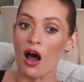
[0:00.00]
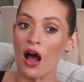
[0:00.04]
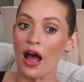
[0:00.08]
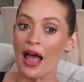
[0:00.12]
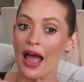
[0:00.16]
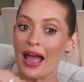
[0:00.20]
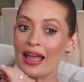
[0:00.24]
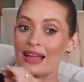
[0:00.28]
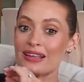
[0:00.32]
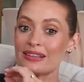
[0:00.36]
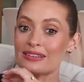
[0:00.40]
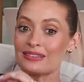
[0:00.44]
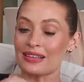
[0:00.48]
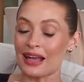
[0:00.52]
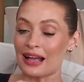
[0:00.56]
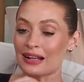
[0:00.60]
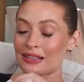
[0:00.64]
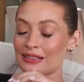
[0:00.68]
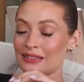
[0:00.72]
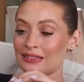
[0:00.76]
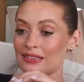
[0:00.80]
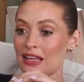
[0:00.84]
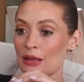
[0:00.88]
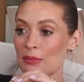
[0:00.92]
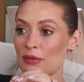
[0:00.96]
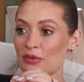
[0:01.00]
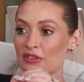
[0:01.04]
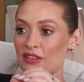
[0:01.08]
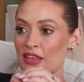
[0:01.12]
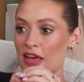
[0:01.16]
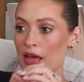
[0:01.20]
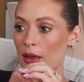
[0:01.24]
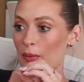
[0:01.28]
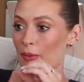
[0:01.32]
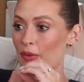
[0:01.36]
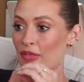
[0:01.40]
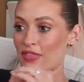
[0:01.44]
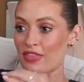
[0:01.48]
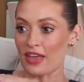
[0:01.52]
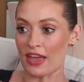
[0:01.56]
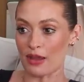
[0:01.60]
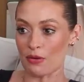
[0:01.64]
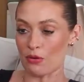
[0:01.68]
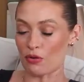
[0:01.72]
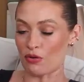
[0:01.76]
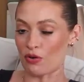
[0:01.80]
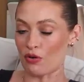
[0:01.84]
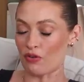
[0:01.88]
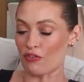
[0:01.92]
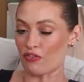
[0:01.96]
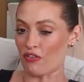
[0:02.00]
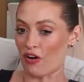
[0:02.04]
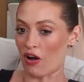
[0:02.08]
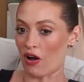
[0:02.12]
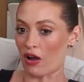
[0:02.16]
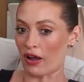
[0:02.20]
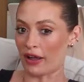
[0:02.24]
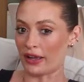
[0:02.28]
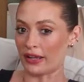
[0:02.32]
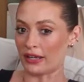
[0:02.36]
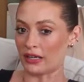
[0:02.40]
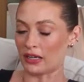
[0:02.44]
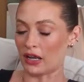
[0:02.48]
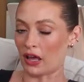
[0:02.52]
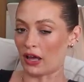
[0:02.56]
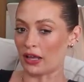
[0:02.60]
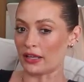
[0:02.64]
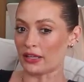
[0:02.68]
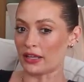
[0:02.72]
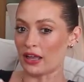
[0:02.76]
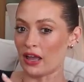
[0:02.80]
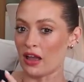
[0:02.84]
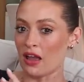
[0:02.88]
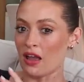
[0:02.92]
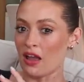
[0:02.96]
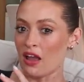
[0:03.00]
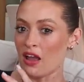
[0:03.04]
I ate exactly the same as them. They were all fine. Like,